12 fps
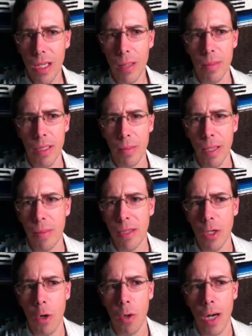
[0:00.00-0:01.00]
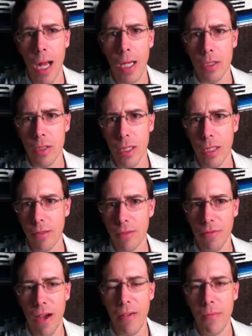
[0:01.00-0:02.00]
I'm like, I'm going to be at the courthouse in
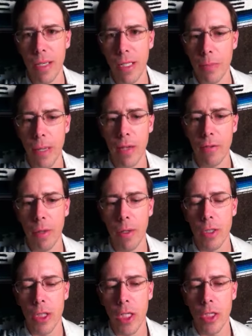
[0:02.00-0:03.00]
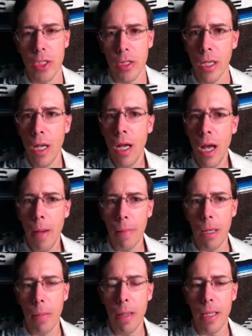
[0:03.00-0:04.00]
five minutes paying for my registration.
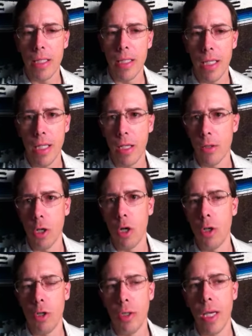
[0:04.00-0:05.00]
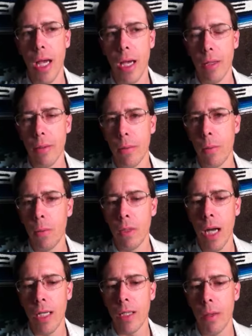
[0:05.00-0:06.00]
I'm going to pay the ticket. And he goes, Oh, no, you can't.
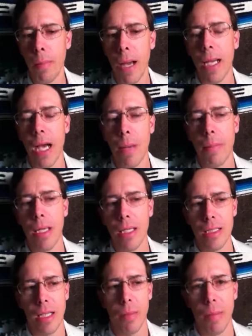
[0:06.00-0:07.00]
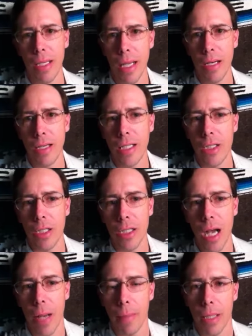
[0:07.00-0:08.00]
Not till my copy gets there. I'm like, I don't need your
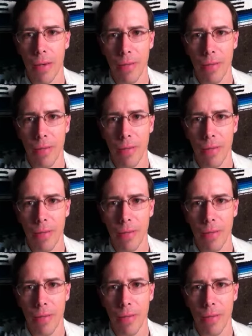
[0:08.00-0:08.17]
copy.